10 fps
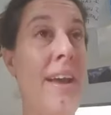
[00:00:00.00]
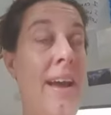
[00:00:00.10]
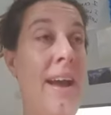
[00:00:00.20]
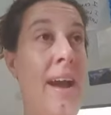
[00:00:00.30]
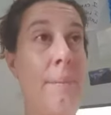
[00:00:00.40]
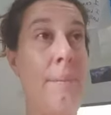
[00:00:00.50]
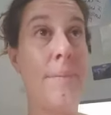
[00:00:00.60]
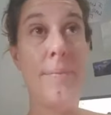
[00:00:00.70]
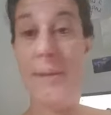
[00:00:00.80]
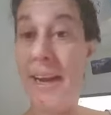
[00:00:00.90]

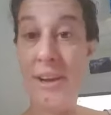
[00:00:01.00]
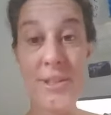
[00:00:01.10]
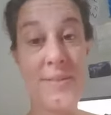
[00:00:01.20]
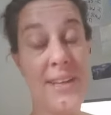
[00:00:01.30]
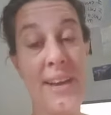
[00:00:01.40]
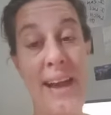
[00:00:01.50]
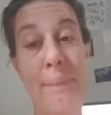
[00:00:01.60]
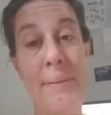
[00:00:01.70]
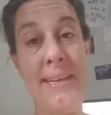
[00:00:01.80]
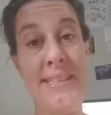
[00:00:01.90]
But I also have a lot of
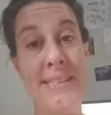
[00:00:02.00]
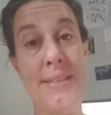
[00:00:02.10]
happiness.